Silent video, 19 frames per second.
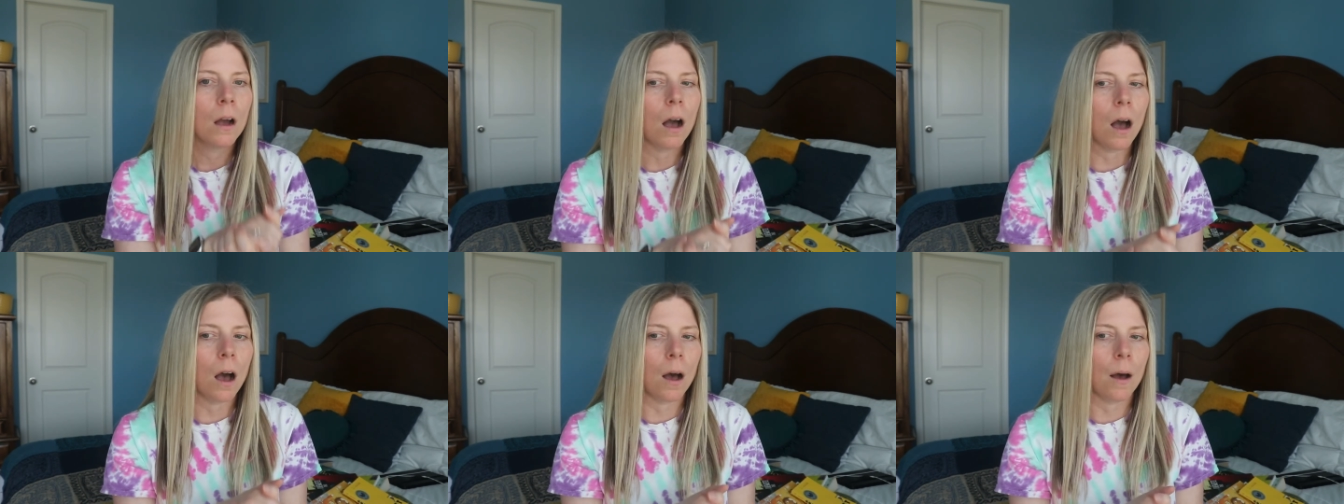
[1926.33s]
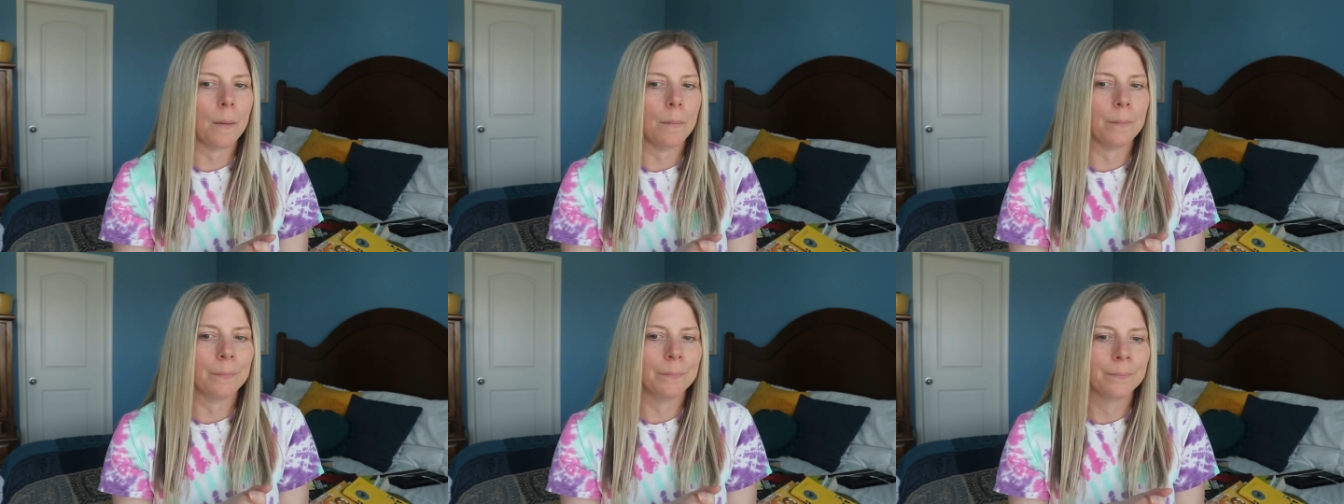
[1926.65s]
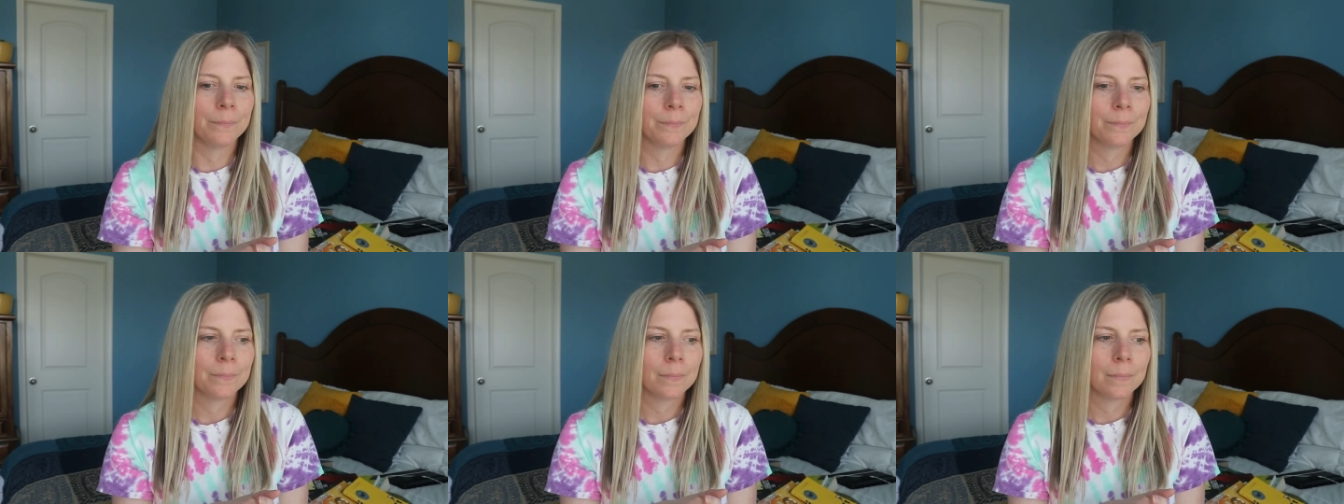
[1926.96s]
Um,
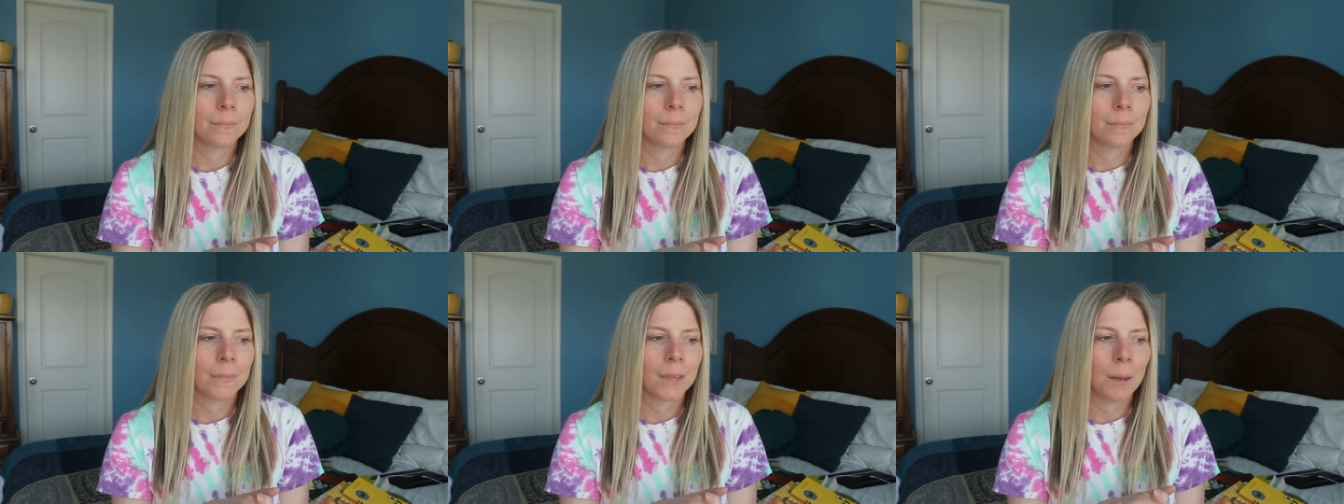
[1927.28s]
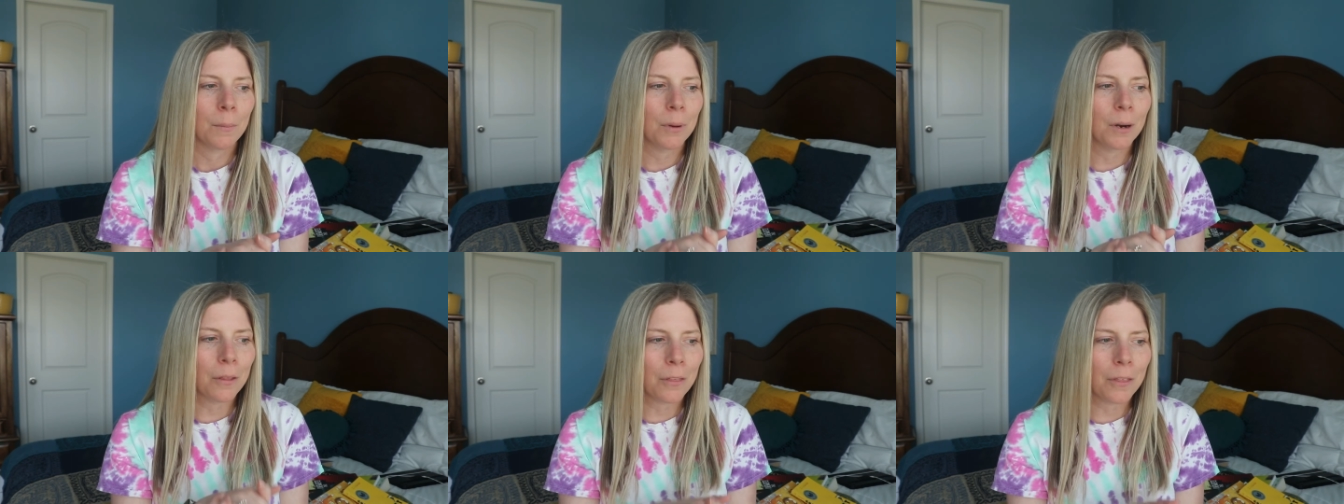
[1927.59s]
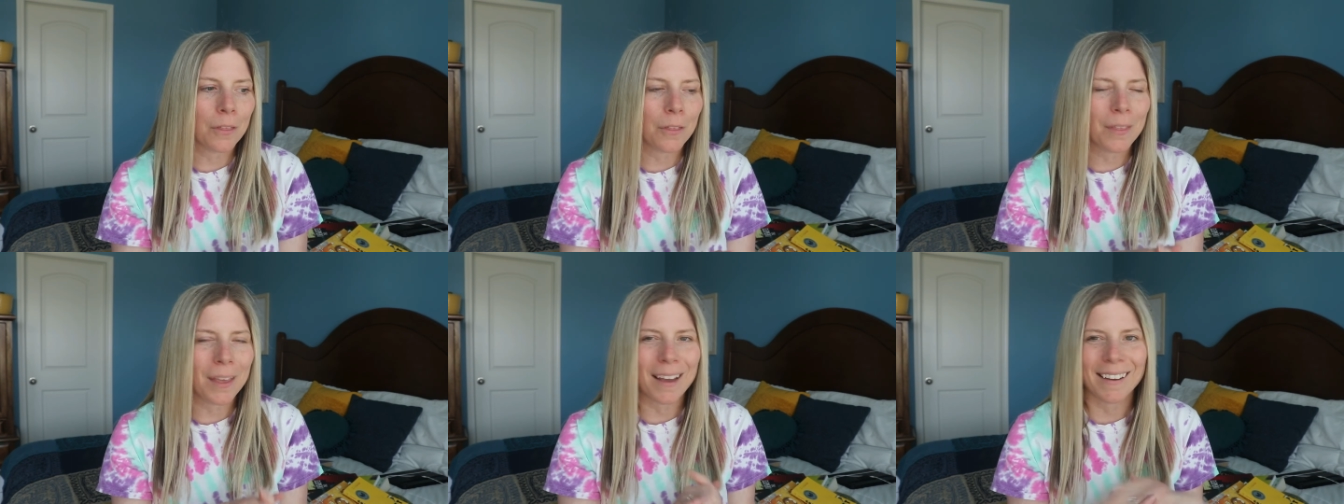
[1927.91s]
but other
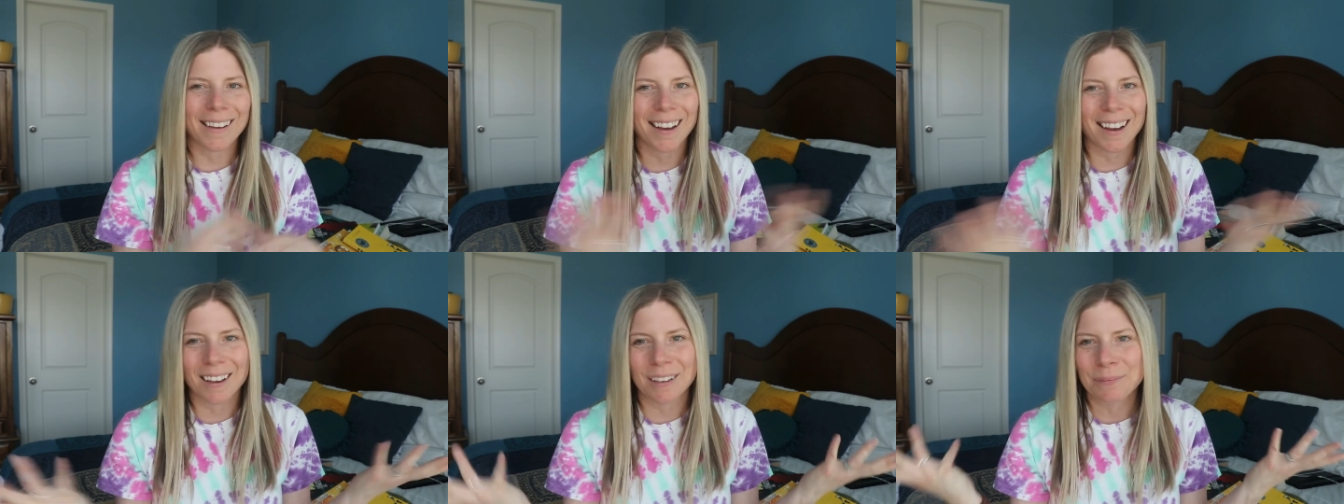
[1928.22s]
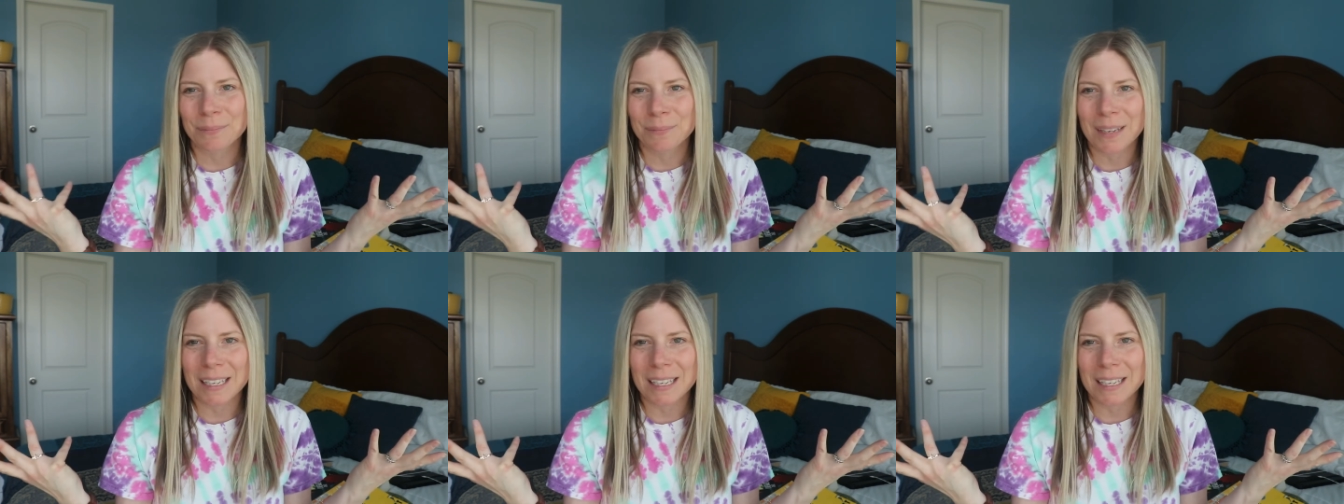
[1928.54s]
than that, yeah,